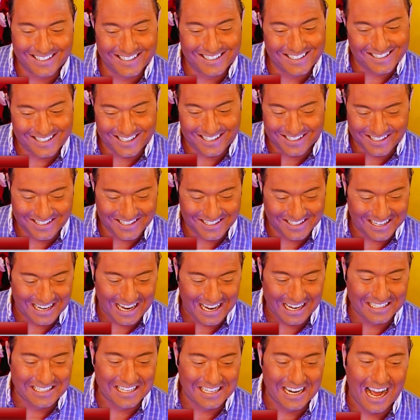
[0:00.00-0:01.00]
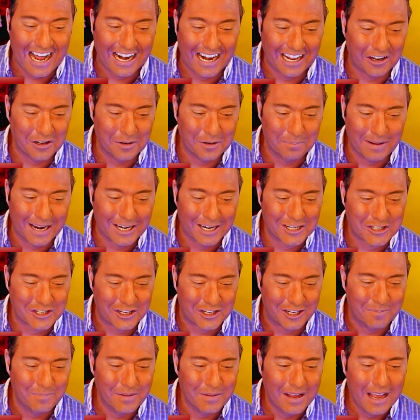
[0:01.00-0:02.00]
That's not a good
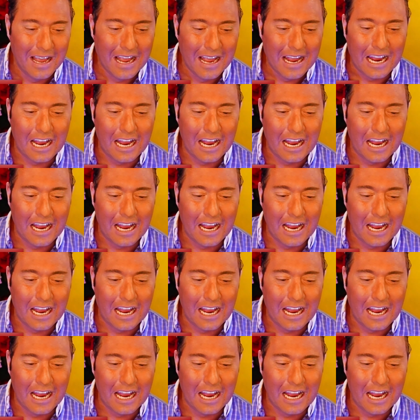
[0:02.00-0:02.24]
mixture.